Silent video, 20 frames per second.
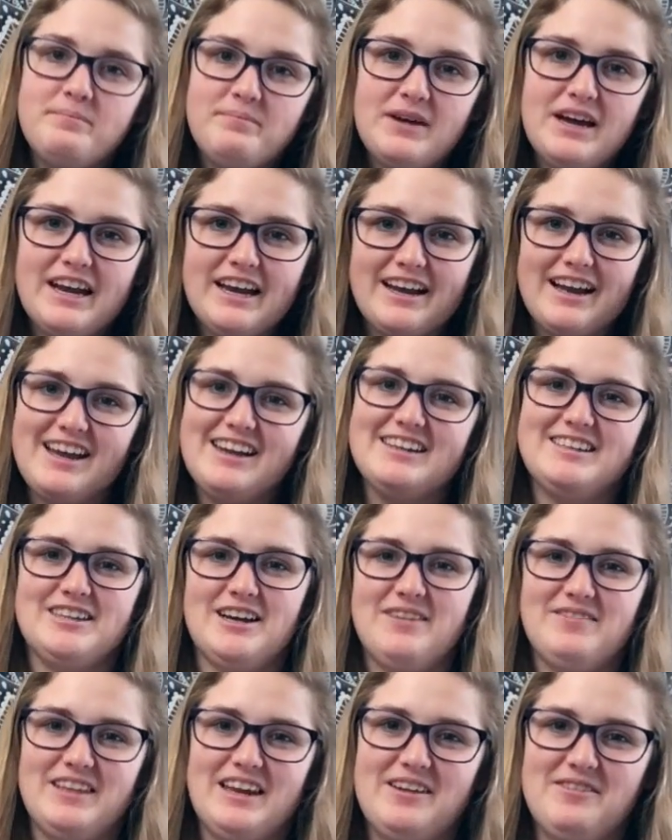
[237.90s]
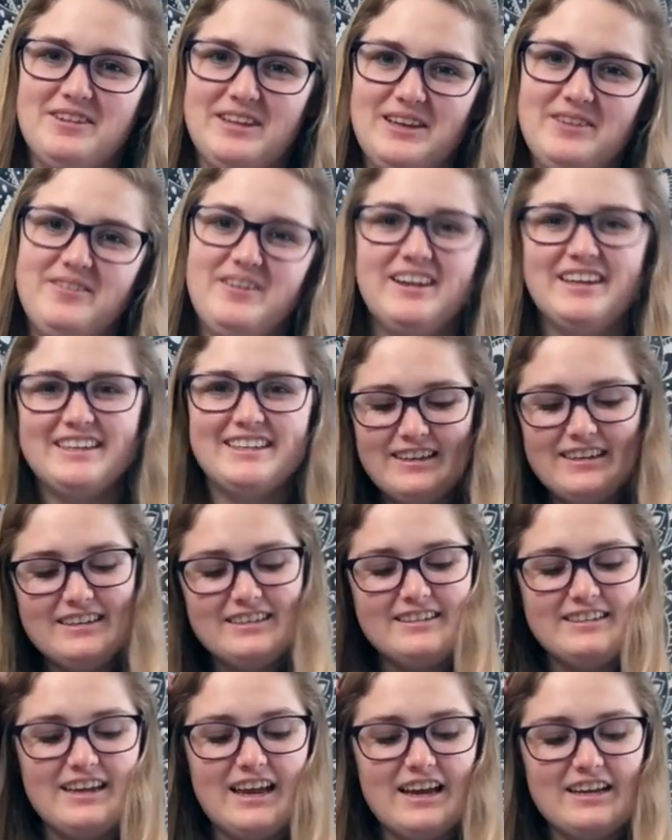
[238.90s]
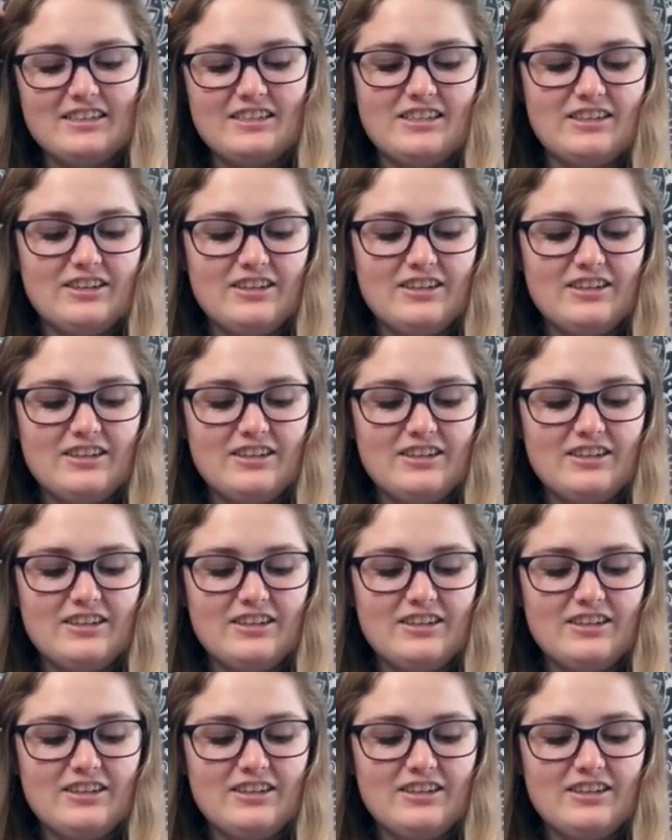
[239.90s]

But I got a job that I really want. Next,